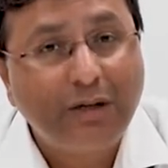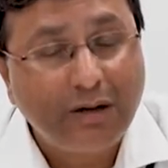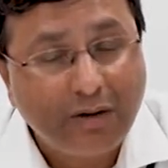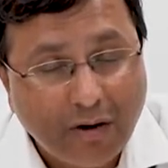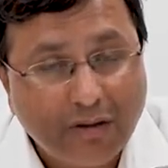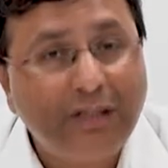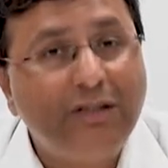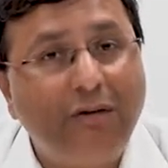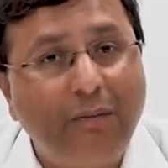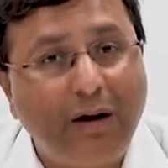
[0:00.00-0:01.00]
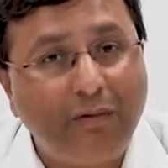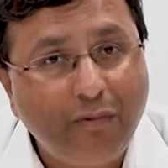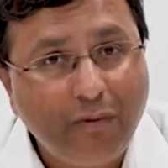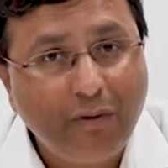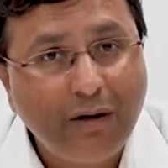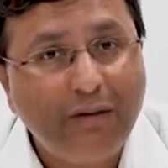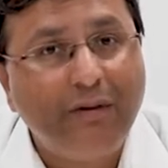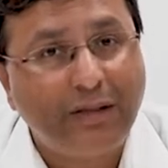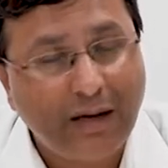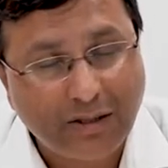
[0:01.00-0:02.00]
certain toxins from our food,
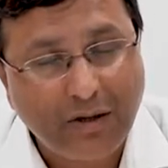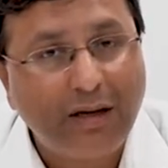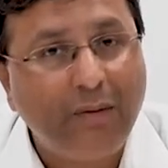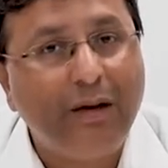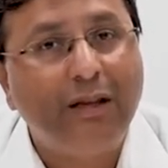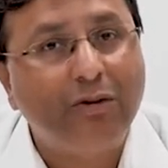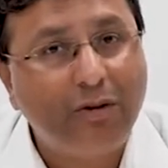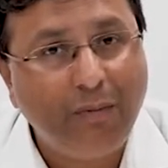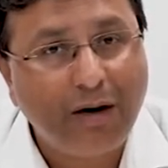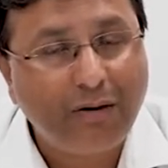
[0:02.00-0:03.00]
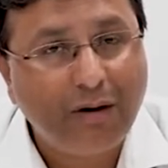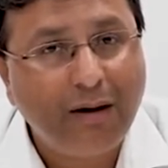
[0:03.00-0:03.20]
which are actually coming in through the blood